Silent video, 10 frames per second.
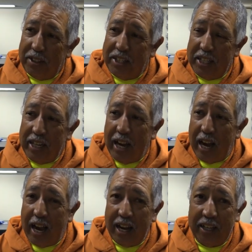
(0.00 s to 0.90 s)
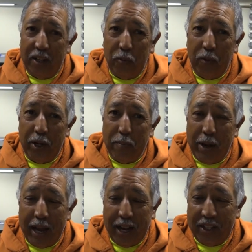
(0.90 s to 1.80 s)
T-High didn't win a
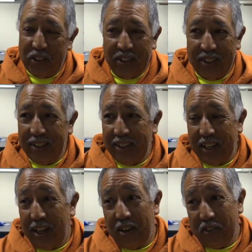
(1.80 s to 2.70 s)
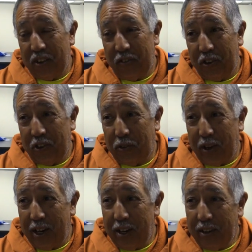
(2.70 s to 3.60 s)
match. They lost their first
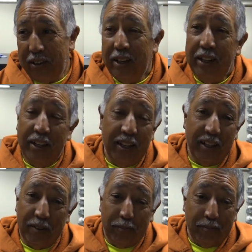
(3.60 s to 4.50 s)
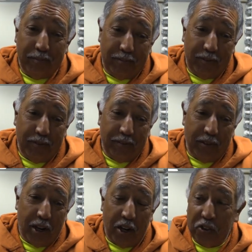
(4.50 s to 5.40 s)
round.
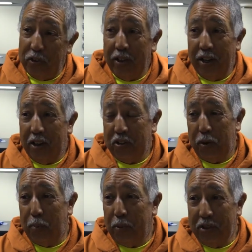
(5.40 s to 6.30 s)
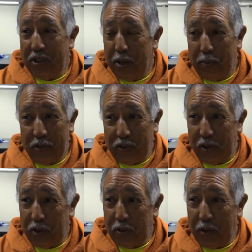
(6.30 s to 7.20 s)
Hallsville lost their boys doubles
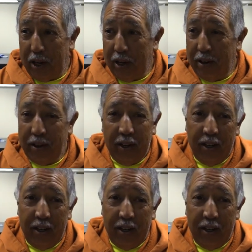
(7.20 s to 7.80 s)
first round.